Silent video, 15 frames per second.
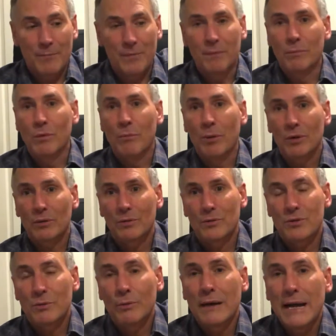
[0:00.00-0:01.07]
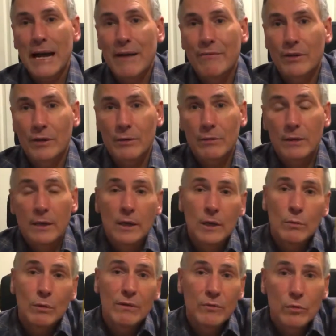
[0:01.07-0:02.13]
more bottles or what have you,
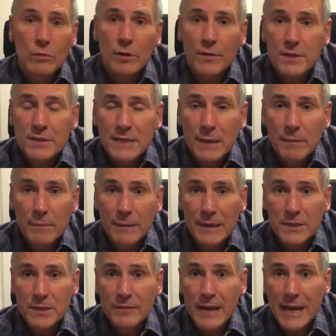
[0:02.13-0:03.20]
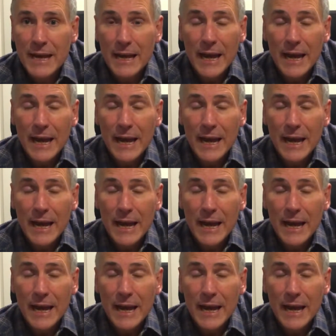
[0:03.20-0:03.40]
we've all got the same amount of air,